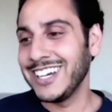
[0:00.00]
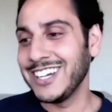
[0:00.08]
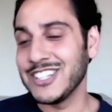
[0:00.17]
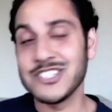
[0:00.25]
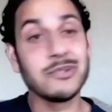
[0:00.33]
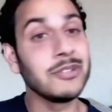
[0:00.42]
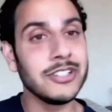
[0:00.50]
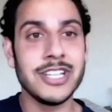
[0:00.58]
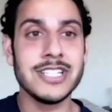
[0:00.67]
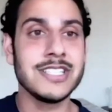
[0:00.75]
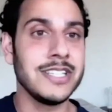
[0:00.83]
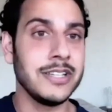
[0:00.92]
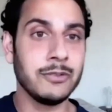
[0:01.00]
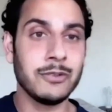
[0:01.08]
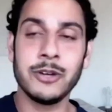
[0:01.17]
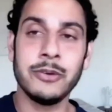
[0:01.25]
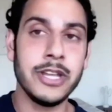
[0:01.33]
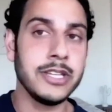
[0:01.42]
So really nice thing right
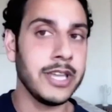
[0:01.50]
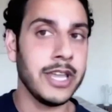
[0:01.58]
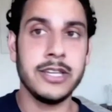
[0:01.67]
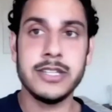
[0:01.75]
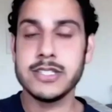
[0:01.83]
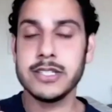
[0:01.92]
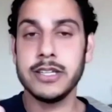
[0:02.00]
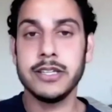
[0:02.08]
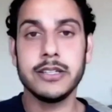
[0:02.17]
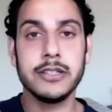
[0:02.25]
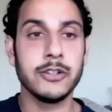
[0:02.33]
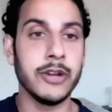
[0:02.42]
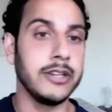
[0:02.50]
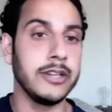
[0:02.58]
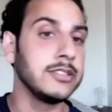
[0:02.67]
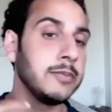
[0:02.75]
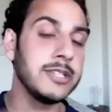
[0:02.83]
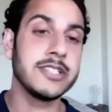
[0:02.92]
away. Katie's like, great,
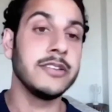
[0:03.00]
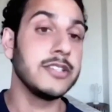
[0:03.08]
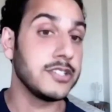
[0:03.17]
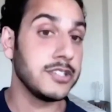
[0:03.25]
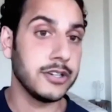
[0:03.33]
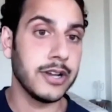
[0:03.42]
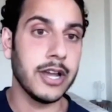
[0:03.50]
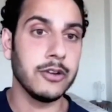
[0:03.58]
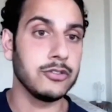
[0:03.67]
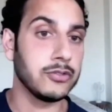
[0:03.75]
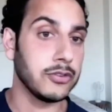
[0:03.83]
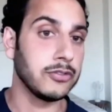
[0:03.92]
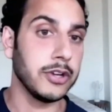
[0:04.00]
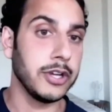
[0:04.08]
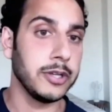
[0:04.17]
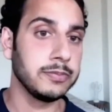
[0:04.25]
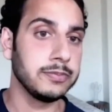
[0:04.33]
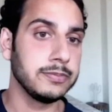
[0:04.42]
let me send this to your house for free.
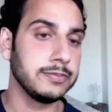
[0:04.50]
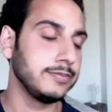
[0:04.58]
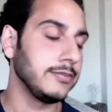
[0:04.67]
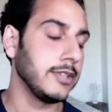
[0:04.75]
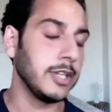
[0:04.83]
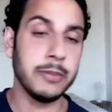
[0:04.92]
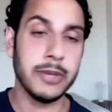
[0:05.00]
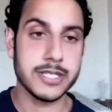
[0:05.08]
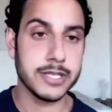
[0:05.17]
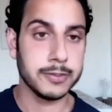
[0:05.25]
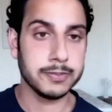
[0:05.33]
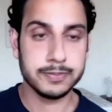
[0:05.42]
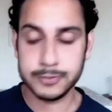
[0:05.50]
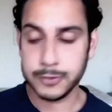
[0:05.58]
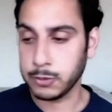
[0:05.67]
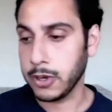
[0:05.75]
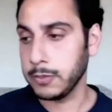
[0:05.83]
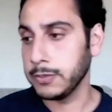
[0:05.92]
Amazing, no
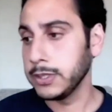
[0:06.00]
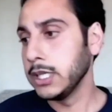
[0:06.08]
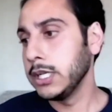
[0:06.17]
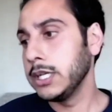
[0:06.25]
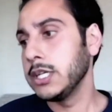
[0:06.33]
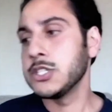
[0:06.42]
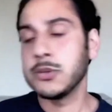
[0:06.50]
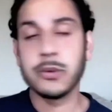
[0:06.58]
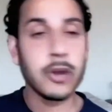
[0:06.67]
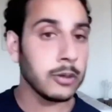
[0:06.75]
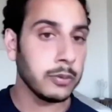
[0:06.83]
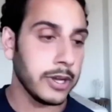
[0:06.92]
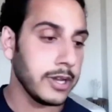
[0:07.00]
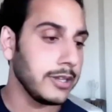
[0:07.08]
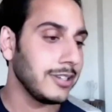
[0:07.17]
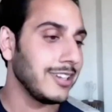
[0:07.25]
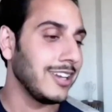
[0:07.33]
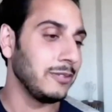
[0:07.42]
problem. So we're on our
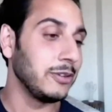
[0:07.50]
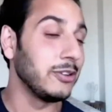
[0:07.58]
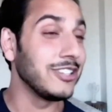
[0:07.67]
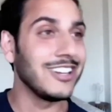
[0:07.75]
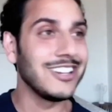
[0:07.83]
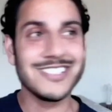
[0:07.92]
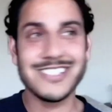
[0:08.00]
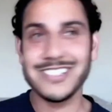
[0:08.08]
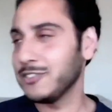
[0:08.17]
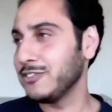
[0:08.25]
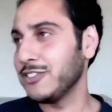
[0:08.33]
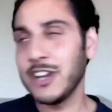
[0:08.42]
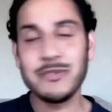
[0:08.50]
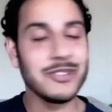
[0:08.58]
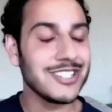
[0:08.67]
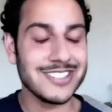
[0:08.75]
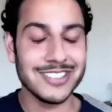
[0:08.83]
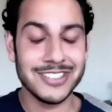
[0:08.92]
way, and we realized like 5
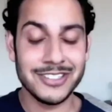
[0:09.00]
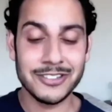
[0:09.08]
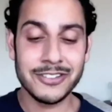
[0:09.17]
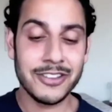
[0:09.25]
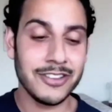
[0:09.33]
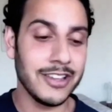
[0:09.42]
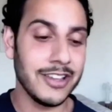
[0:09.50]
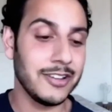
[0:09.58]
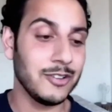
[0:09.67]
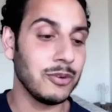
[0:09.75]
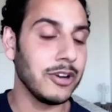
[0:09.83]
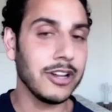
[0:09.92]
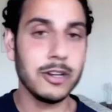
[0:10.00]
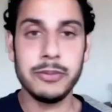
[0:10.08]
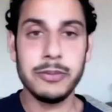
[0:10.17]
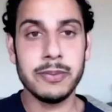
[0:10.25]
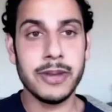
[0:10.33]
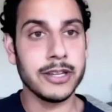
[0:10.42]
minutes later that we're not going to be
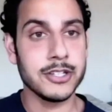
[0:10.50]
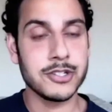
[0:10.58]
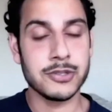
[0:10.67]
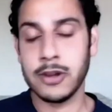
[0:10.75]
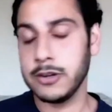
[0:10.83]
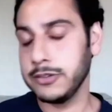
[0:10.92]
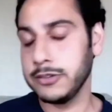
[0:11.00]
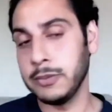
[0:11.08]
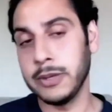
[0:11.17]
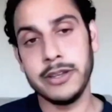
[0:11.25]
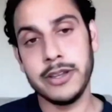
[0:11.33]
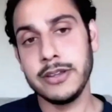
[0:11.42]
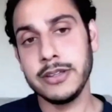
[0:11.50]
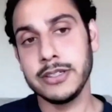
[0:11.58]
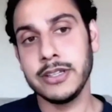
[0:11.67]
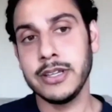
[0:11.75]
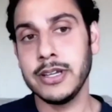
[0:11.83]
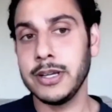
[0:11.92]
back in Toronto until Monday.
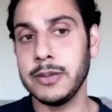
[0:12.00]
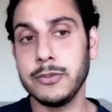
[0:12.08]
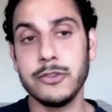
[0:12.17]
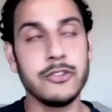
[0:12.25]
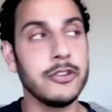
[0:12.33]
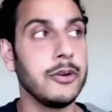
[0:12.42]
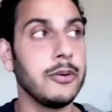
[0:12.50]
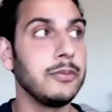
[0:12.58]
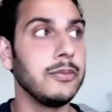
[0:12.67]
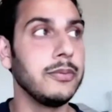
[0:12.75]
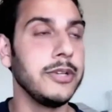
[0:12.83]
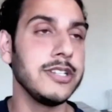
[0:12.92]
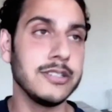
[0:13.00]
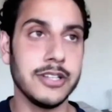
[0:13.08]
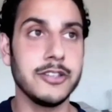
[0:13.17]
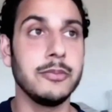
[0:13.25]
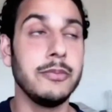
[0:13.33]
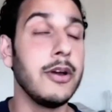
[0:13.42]
So we need to let
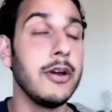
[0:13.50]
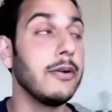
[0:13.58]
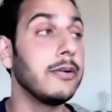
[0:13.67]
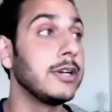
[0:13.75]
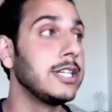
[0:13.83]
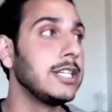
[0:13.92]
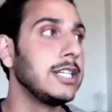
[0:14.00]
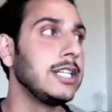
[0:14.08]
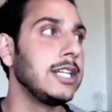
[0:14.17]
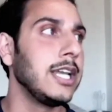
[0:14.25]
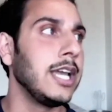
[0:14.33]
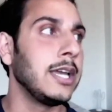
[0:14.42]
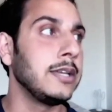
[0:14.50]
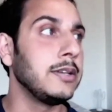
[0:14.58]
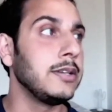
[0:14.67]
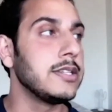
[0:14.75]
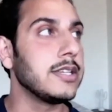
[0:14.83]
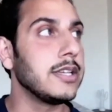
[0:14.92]
them know.
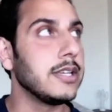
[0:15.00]
And